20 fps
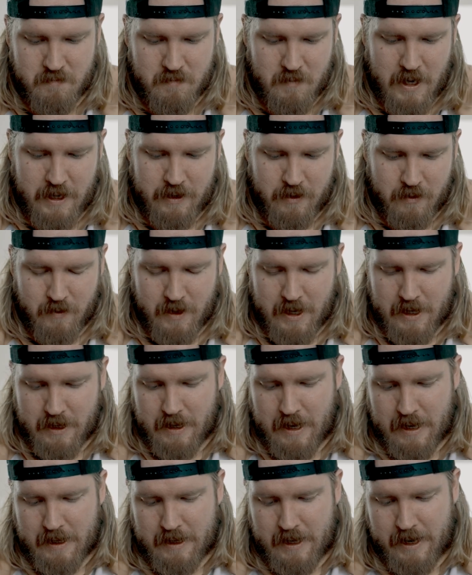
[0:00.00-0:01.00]

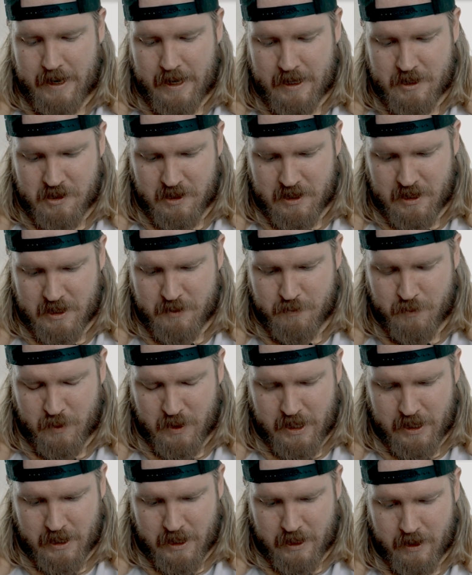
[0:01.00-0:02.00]
I can actually
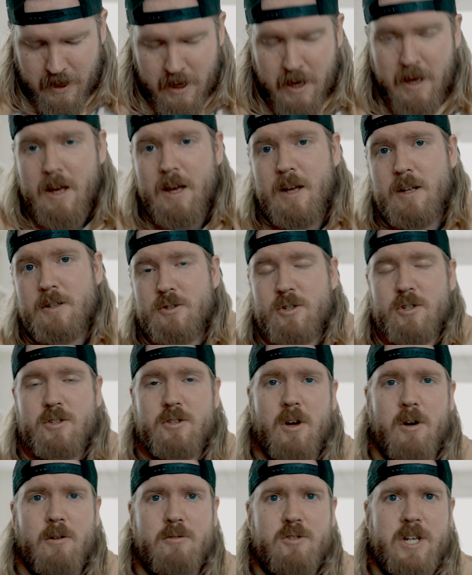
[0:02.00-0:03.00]
explain it. Just
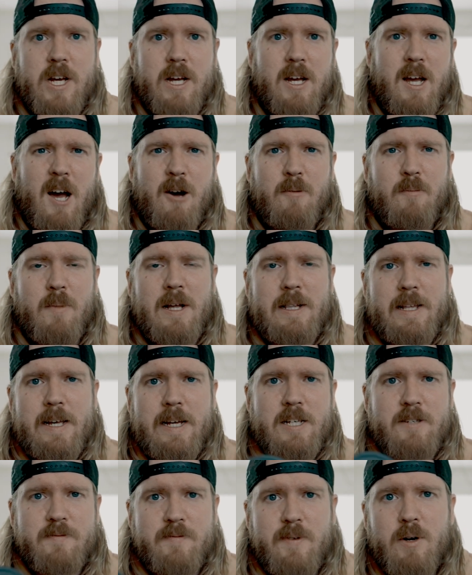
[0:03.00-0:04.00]
to go check out my
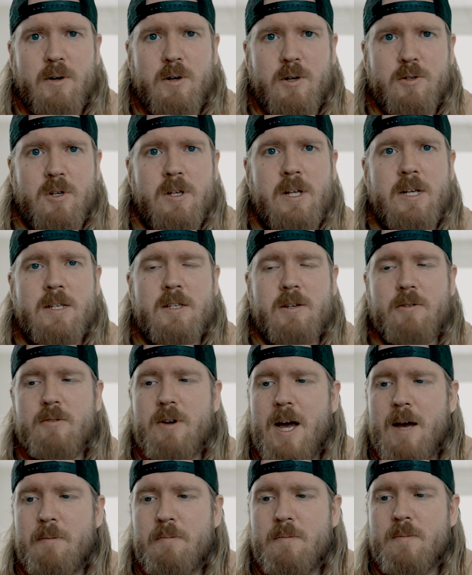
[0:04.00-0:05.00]
latest photos on
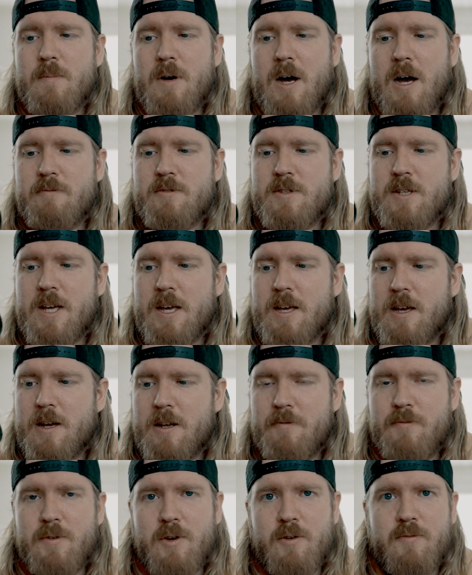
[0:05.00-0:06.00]
Instagram. I've
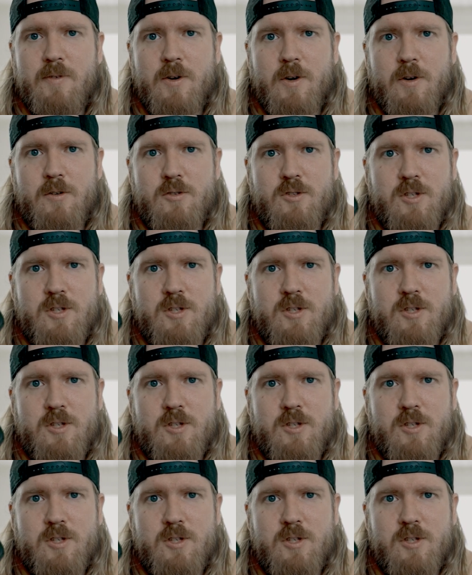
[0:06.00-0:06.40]
taken a few photos,